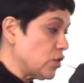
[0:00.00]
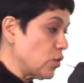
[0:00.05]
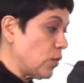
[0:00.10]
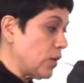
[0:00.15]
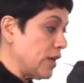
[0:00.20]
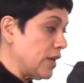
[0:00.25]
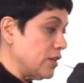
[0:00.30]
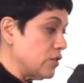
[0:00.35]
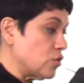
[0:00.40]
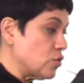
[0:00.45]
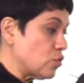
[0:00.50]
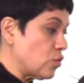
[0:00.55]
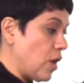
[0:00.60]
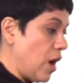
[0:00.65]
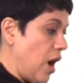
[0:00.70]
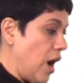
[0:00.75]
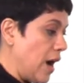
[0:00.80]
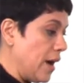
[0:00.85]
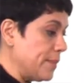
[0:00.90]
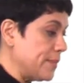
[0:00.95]
So when it
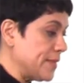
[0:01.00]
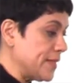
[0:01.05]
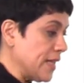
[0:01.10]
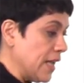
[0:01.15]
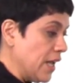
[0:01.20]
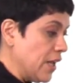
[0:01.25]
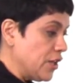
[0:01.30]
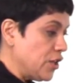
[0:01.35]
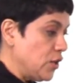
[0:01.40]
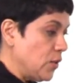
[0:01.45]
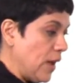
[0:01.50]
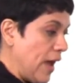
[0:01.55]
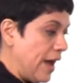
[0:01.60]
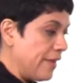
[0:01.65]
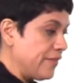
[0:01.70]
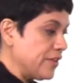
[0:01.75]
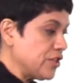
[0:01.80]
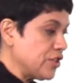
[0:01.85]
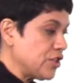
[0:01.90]
drops, you have a